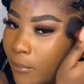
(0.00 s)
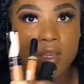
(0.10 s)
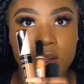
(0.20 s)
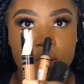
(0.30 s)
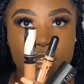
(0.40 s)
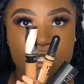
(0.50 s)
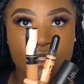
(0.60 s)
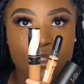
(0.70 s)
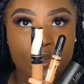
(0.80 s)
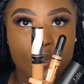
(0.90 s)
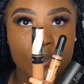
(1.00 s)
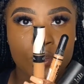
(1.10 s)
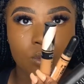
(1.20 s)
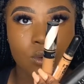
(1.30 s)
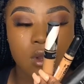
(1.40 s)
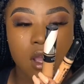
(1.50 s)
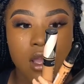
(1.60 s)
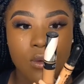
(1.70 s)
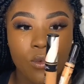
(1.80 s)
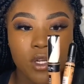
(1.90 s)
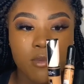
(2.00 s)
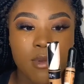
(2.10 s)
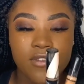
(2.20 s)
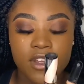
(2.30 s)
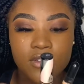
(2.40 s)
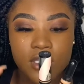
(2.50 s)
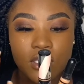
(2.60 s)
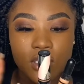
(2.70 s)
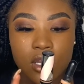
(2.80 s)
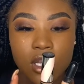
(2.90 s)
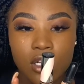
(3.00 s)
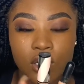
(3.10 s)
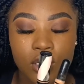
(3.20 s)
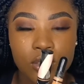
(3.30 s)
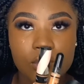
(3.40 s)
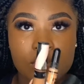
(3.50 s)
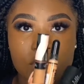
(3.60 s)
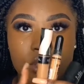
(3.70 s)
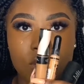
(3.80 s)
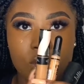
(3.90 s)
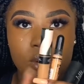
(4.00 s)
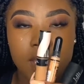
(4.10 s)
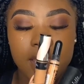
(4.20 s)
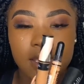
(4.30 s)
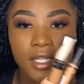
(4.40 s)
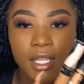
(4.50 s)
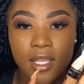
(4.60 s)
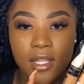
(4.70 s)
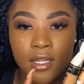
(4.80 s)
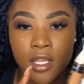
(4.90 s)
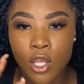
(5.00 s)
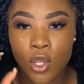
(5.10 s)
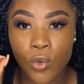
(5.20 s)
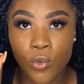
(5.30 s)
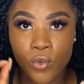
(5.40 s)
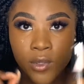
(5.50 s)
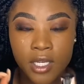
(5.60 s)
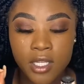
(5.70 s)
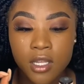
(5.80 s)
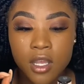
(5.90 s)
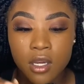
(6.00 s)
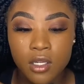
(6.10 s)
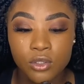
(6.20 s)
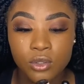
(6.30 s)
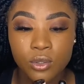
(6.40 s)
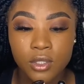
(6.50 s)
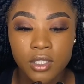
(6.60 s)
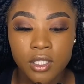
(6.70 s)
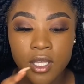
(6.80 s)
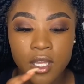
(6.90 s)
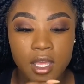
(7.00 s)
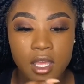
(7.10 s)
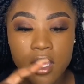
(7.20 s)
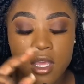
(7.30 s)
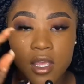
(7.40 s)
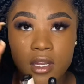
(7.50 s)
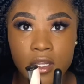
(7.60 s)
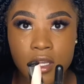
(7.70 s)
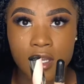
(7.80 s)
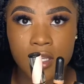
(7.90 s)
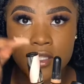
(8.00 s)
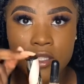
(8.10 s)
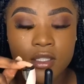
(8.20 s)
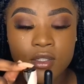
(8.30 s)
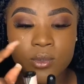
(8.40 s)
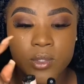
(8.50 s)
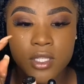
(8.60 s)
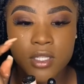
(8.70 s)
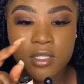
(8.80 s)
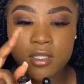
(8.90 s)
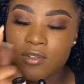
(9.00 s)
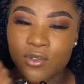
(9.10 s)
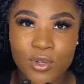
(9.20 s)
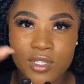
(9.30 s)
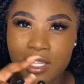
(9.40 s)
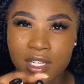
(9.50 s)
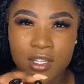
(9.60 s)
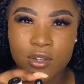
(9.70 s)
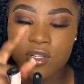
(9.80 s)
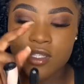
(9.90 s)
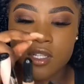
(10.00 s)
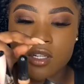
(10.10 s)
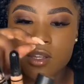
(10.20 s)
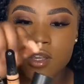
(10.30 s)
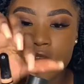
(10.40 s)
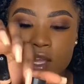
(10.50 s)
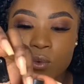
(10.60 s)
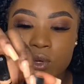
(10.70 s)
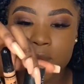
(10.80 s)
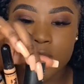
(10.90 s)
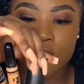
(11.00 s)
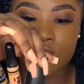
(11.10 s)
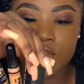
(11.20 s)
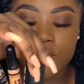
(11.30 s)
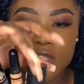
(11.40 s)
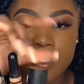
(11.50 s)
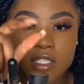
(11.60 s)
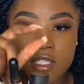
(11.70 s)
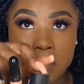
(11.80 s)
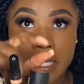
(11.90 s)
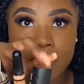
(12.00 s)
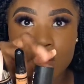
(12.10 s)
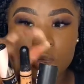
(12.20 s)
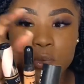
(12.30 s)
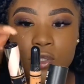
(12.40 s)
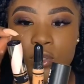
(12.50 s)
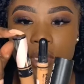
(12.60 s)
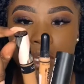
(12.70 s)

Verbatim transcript: all right so one of my favorites on the L'Oreal to go ahead and really contour and conceal is of course LA Girl Concealer and one of my new favorites is the Black Opal.